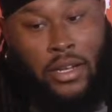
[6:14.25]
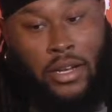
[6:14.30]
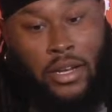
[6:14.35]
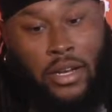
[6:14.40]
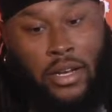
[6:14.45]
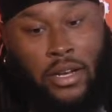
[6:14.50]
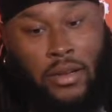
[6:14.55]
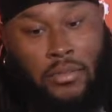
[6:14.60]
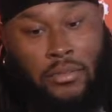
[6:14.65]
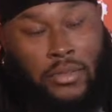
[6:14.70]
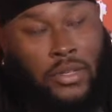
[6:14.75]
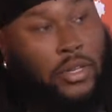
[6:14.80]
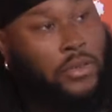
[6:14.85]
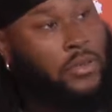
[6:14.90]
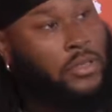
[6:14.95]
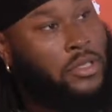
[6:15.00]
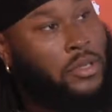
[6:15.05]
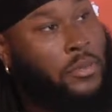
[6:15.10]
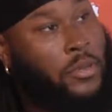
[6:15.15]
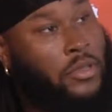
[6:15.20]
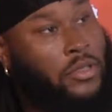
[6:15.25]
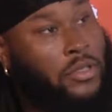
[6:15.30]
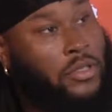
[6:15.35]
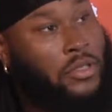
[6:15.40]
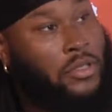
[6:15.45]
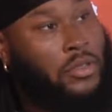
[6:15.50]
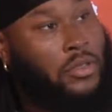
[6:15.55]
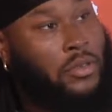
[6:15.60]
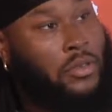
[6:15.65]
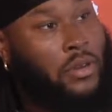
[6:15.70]
um, did what he's supposed to
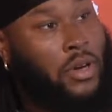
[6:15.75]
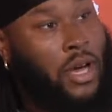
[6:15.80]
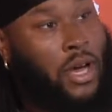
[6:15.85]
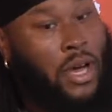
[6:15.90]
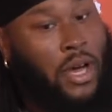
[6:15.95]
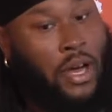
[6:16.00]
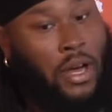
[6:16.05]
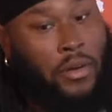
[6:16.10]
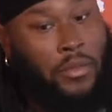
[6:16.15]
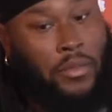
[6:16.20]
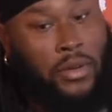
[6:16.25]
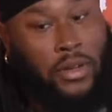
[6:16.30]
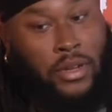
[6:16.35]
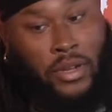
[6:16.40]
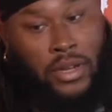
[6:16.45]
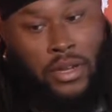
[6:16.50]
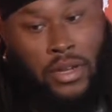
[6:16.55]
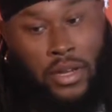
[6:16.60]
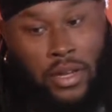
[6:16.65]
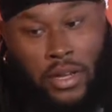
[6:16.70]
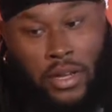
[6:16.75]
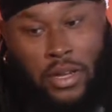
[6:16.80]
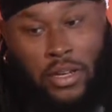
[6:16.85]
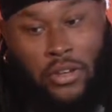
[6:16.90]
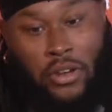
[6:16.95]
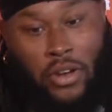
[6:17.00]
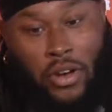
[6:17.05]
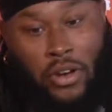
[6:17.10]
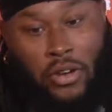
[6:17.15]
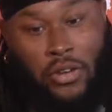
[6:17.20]
do, um, and
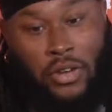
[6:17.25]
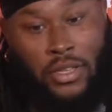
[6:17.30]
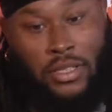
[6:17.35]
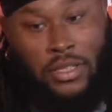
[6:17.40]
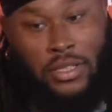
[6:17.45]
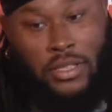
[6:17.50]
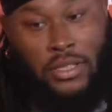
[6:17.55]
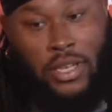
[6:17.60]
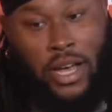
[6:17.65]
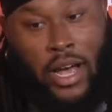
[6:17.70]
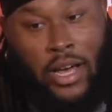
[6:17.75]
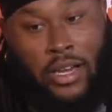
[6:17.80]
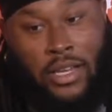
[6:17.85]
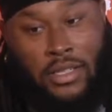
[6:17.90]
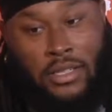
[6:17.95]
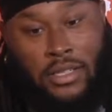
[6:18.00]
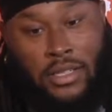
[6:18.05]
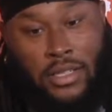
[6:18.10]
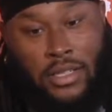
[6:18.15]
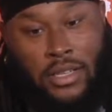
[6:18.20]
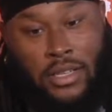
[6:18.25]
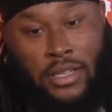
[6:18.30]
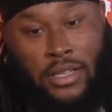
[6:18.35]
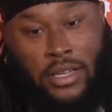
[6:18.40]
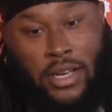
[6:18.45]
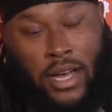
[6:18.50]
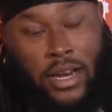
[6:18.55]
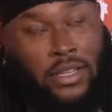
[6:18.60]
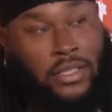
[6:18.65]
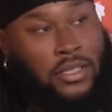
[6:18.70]
you know it's exciting to
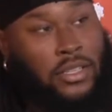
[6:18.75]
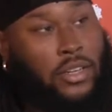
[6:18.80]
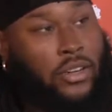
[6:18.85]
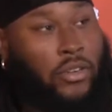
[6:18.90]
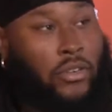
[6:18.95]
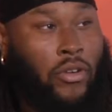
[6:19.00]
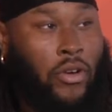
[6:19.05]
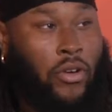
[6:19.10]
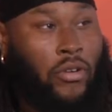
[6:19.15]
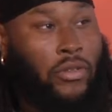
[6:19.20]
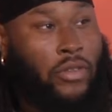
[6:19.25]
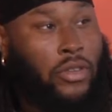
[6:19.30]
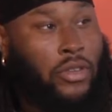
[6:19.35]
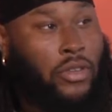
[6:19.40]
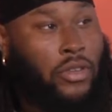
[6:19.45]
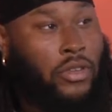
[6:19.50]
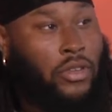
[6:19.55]
kind of see the growth.